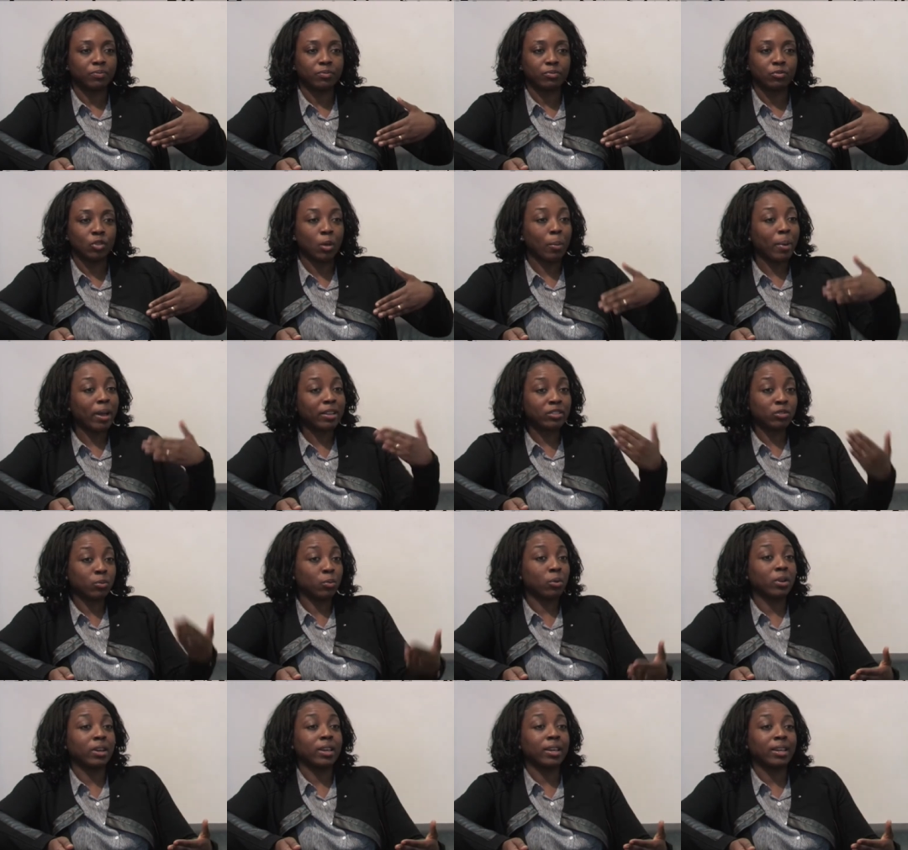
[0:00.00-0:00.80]
no
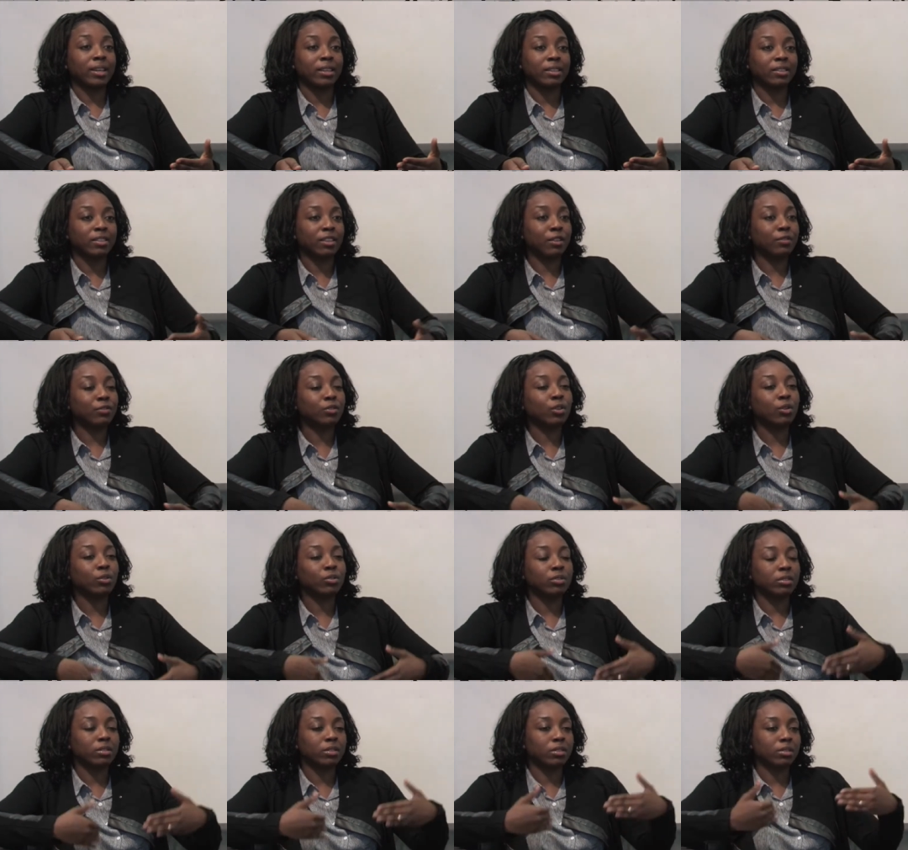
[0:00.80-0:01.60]
matter what it is, they've
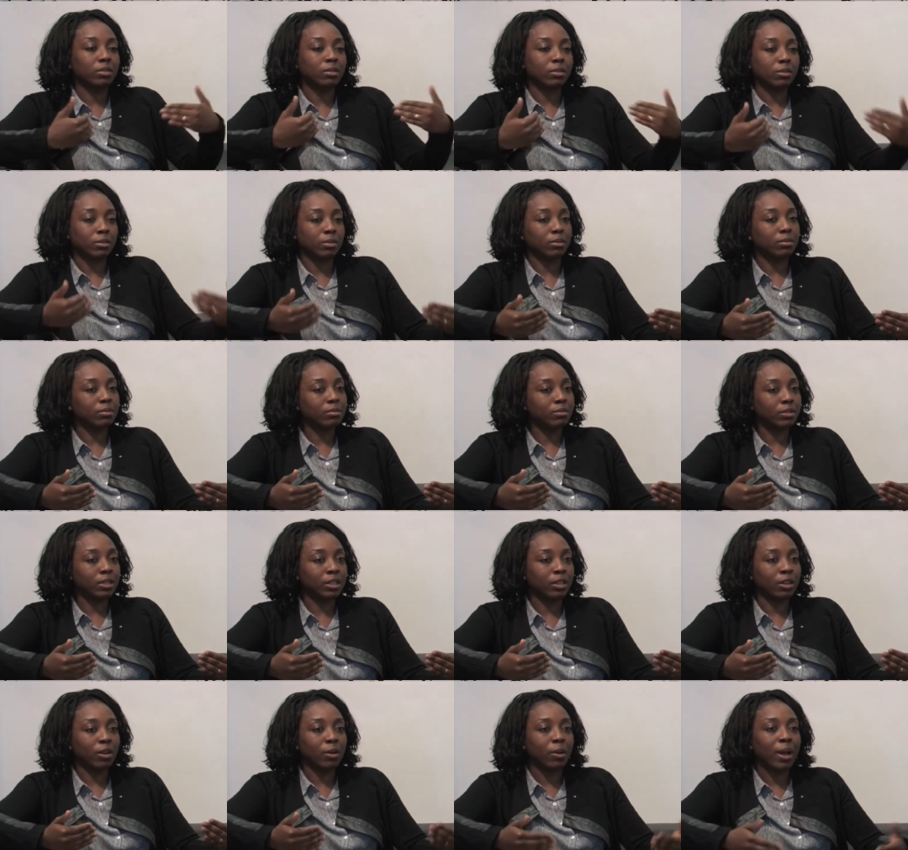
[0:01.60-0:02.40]
got to,
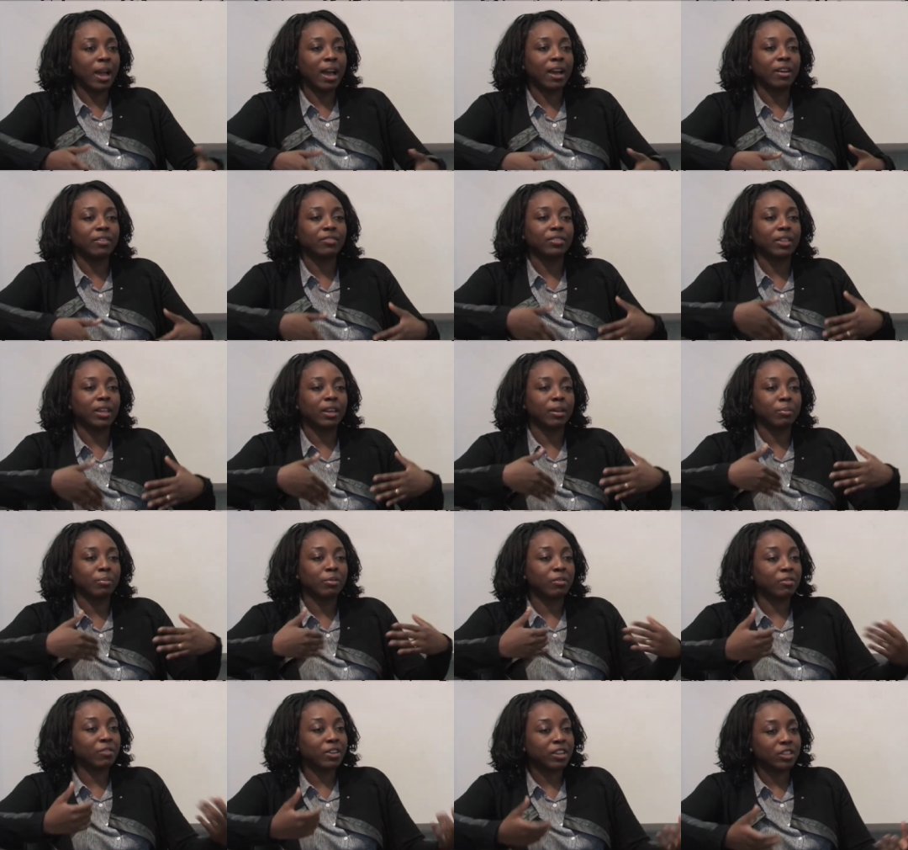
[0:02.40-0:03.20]
you know, have their
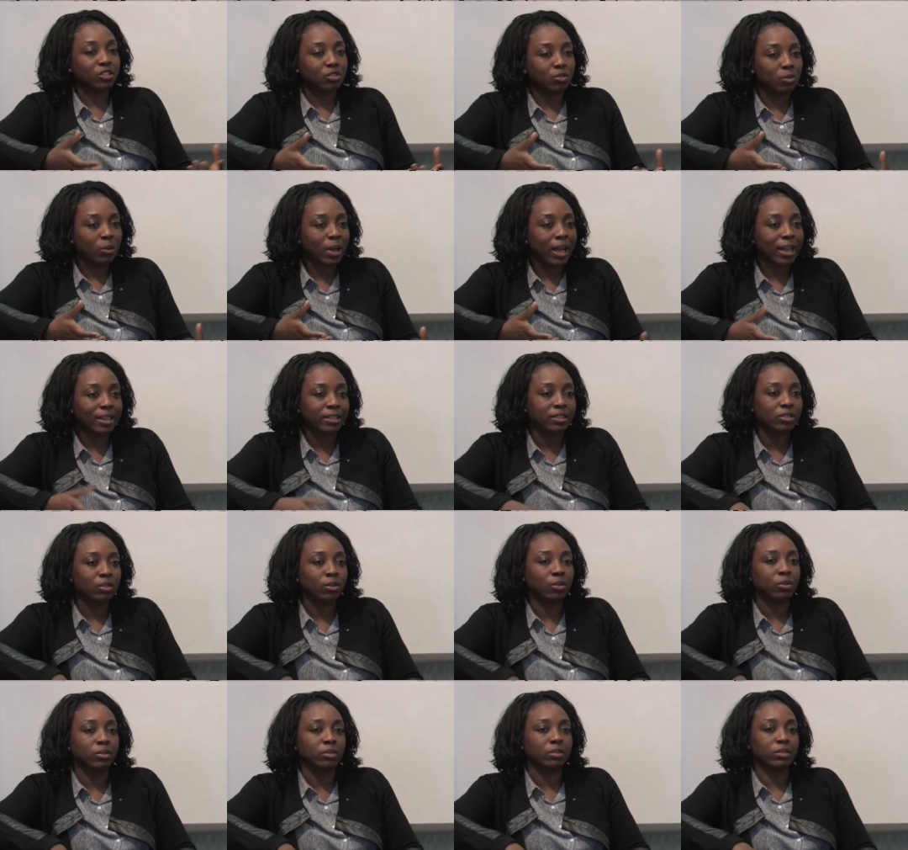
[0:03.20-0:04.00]
professional hat
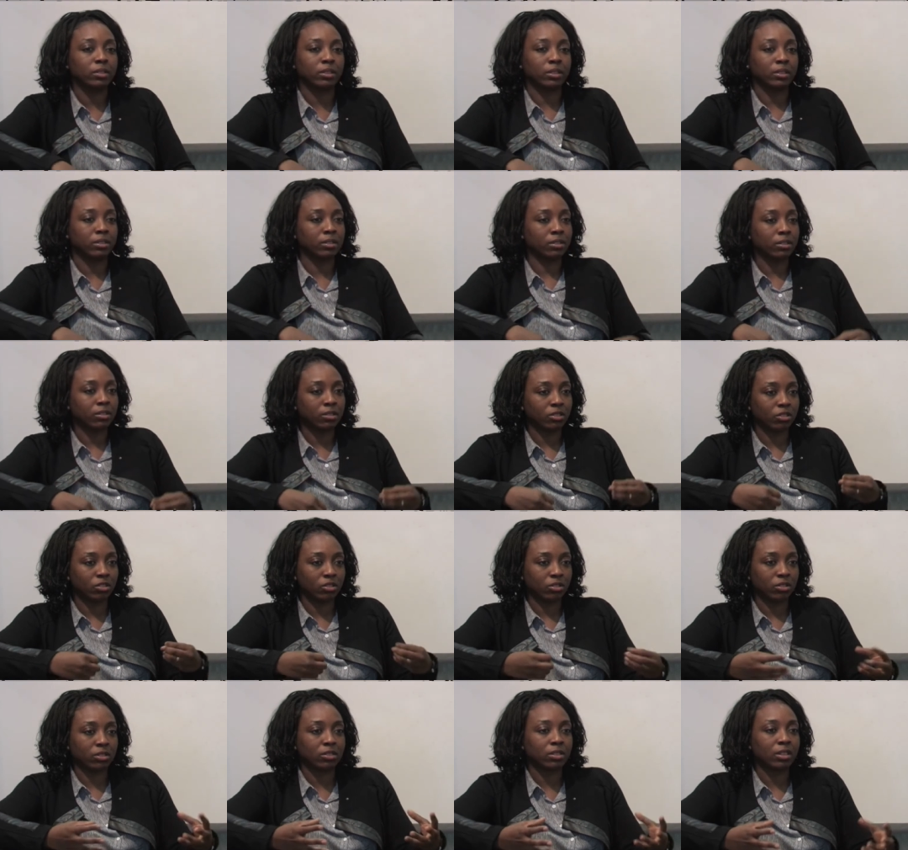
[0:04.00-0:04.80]
on and
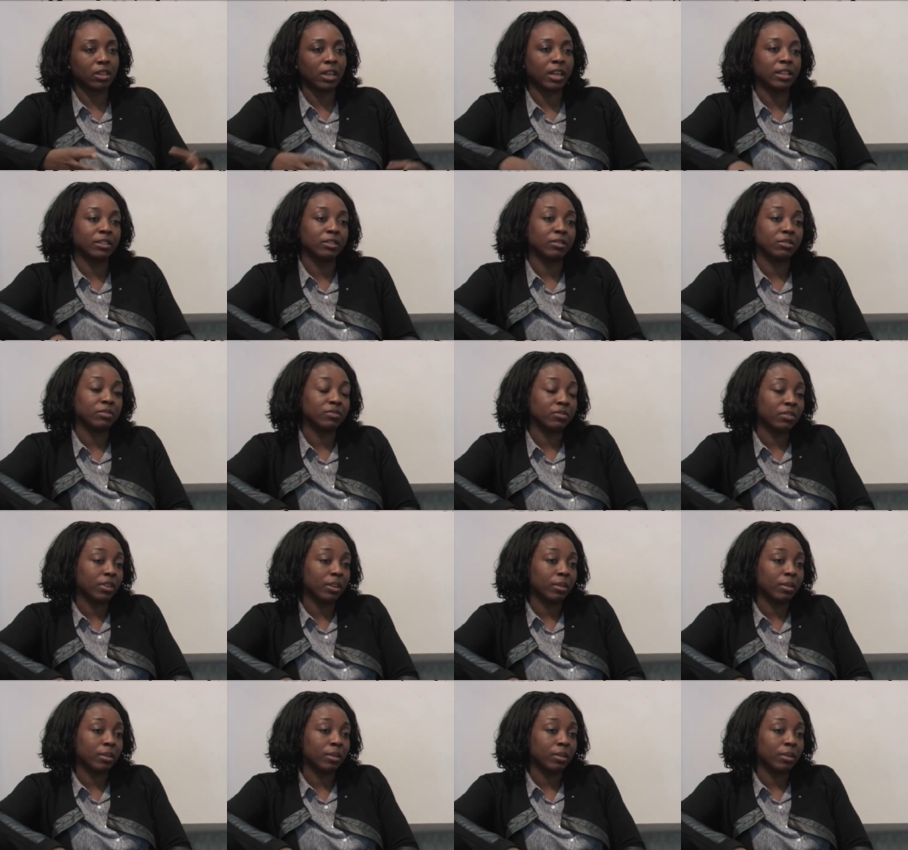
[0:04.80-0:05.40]
just kind of